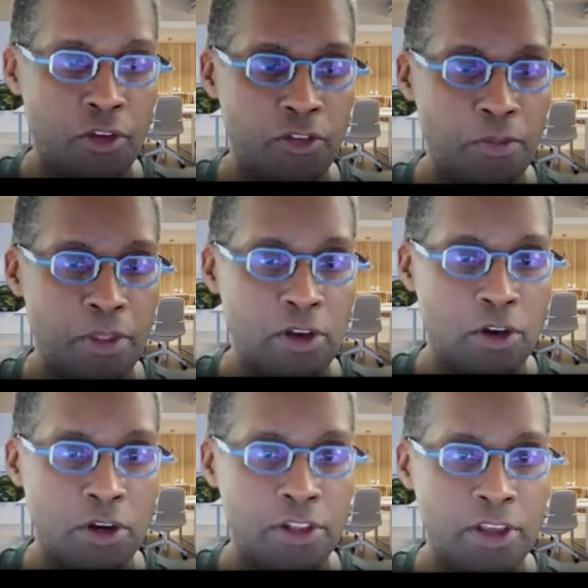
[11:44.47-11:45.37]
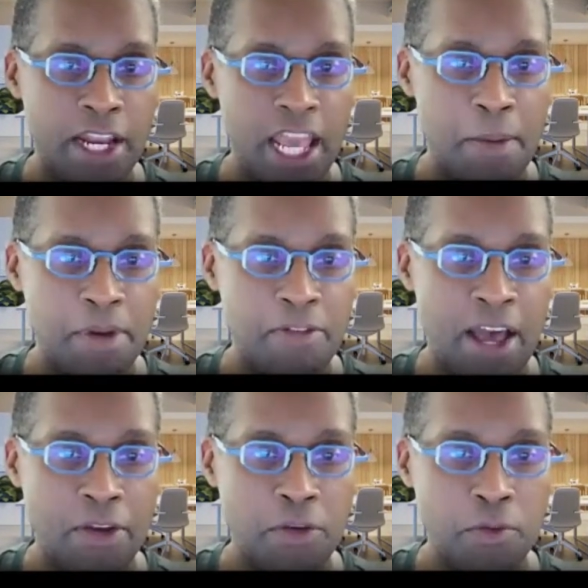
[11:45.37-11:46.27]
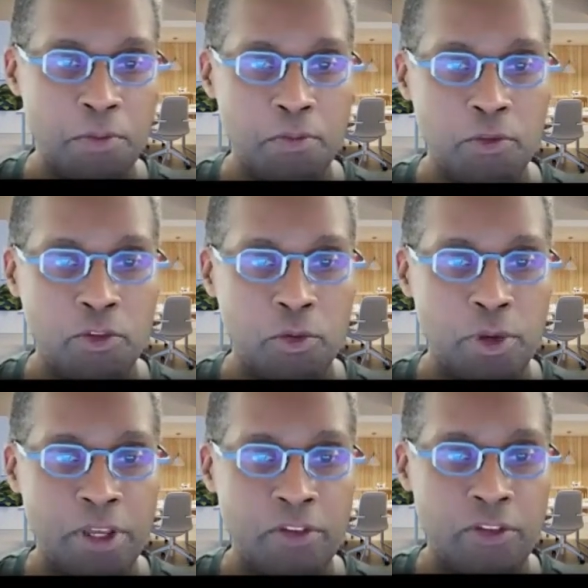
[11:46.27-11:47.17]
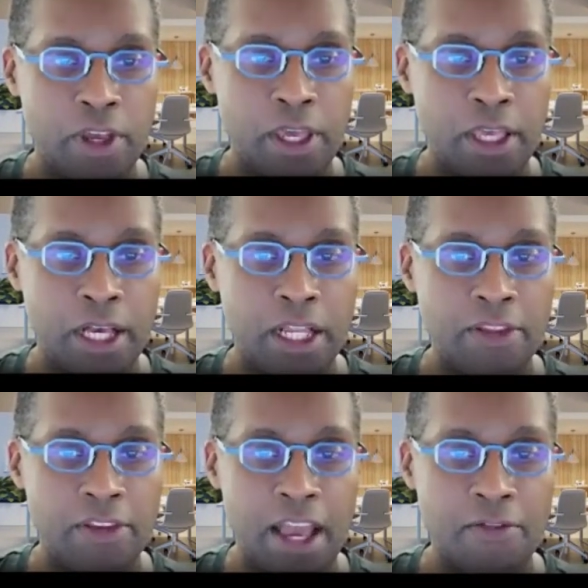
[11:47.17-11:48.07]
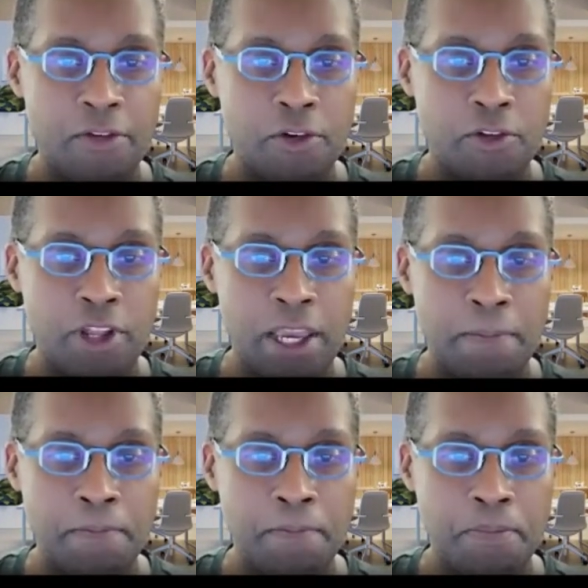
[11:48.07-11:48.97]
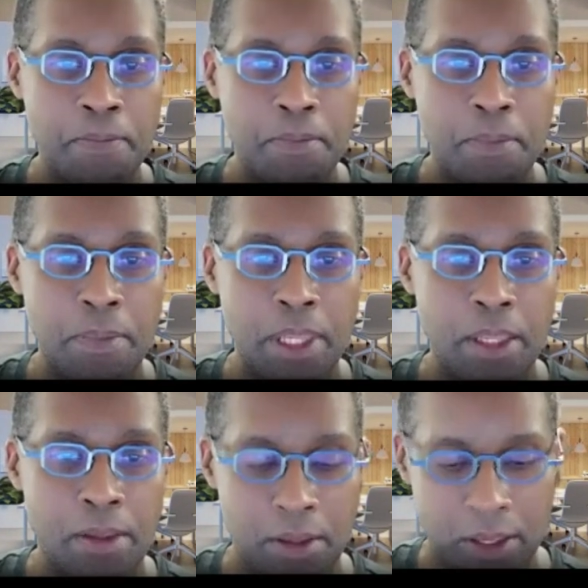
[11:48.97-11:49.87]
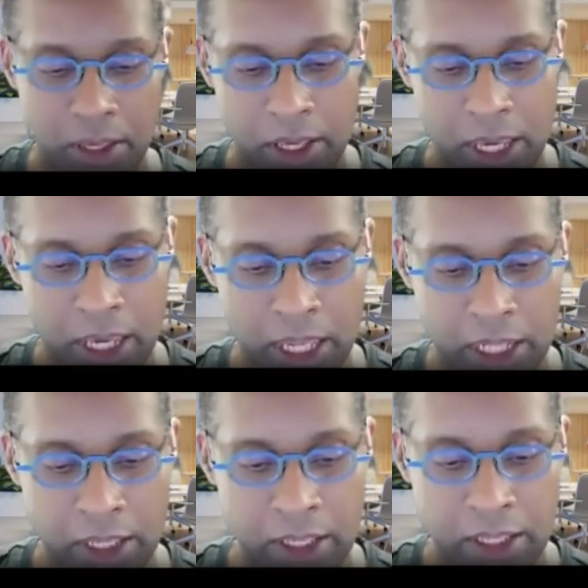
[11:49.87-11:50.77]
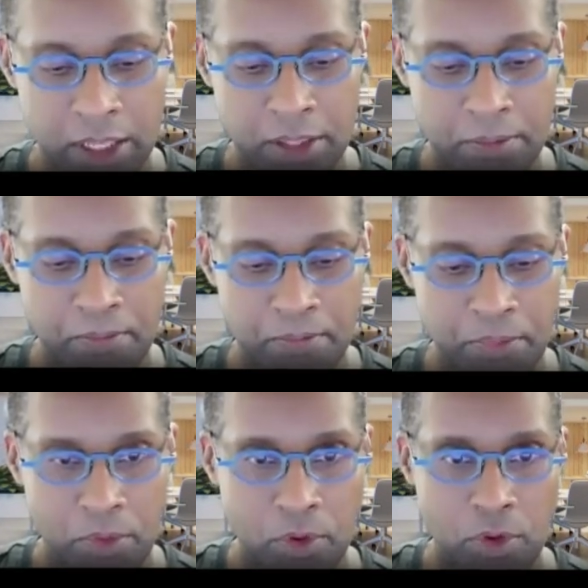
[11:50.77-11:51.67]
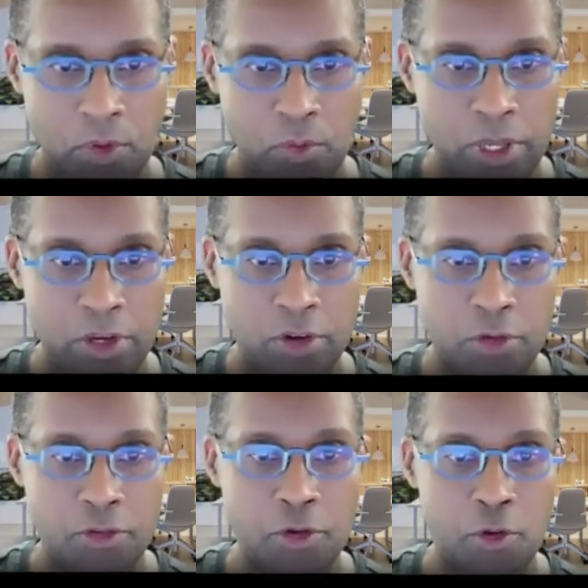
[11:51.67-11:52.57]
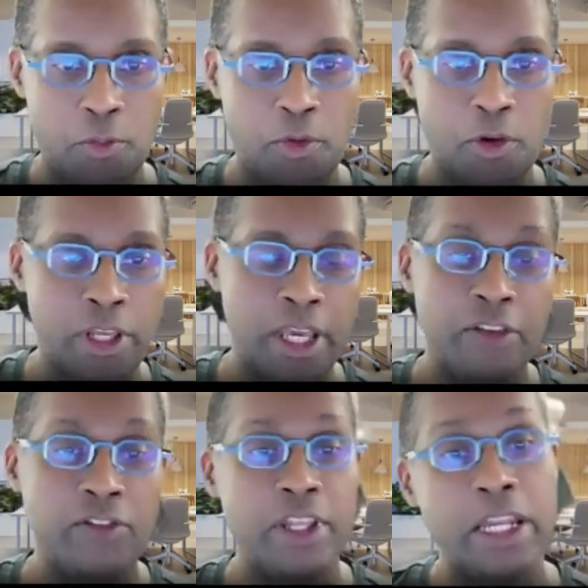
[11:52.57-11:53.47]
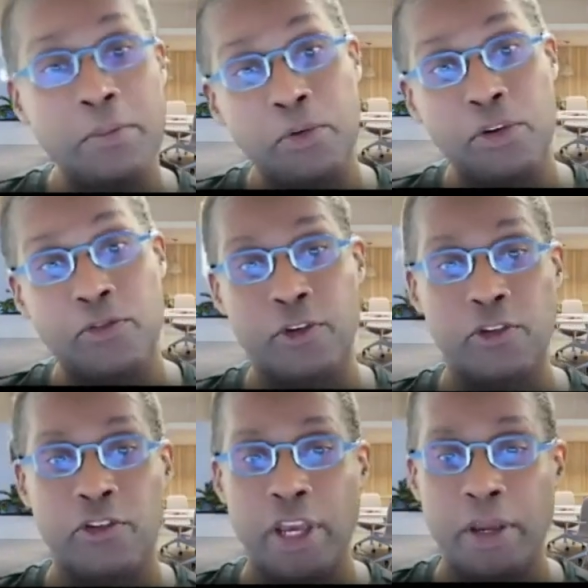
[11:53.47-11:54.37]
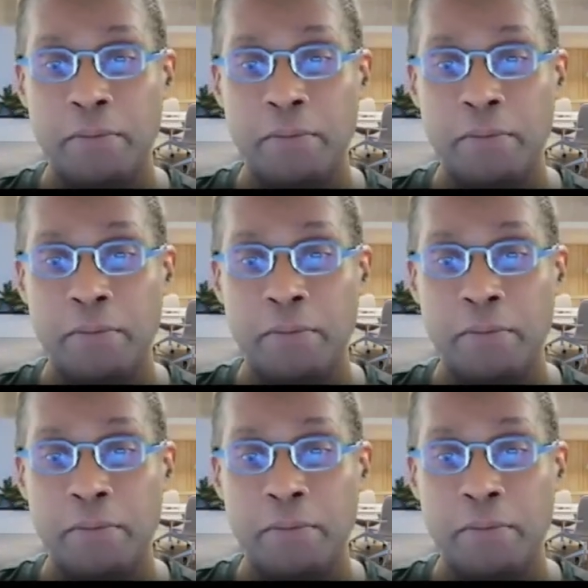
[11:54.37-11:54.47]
something called a dynamic value. So we can say contact first name, and also put, in case they didn't put a first name,